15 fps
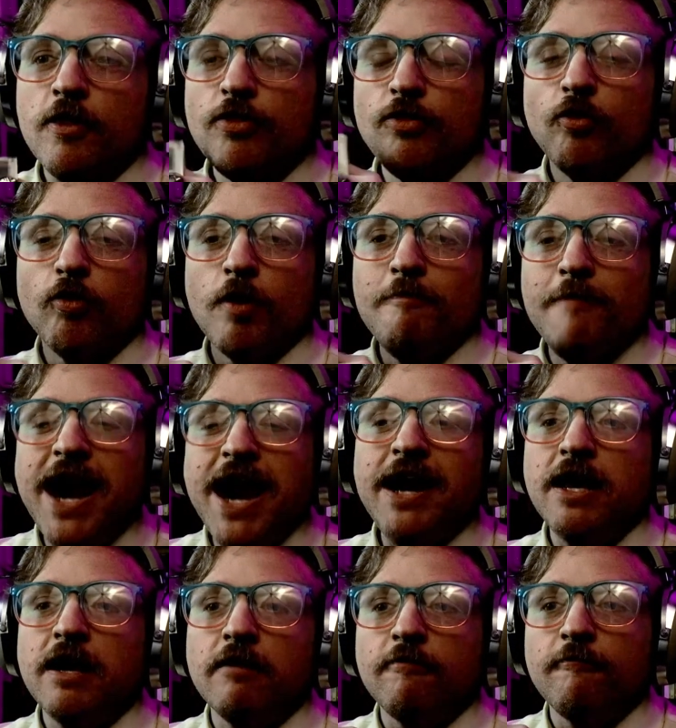The
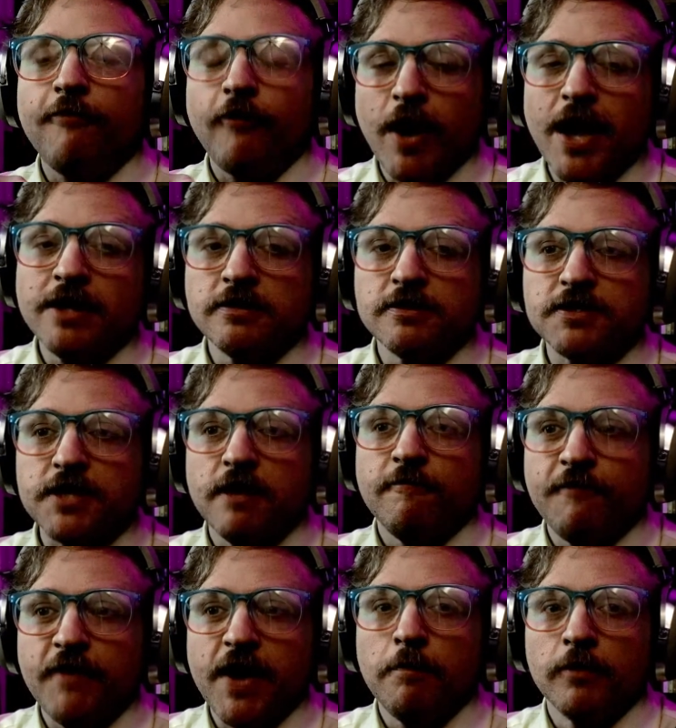remaining friends
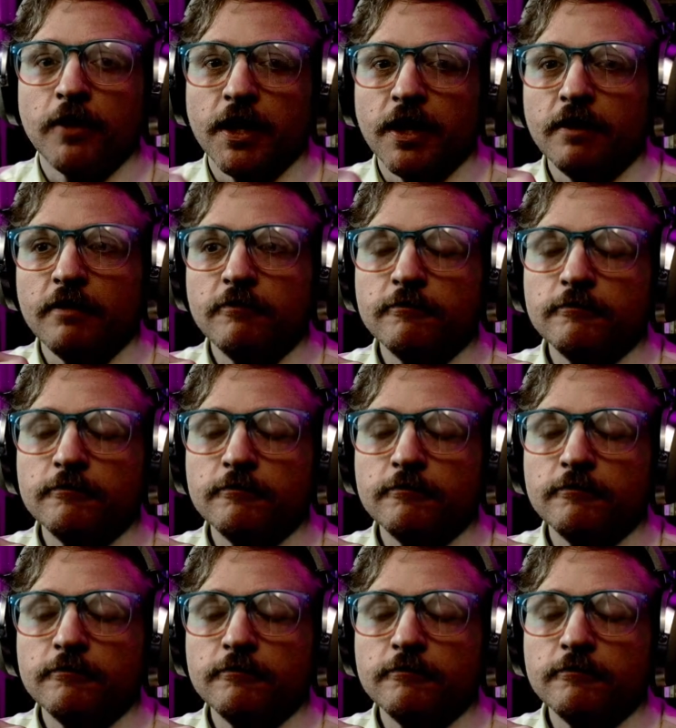and family,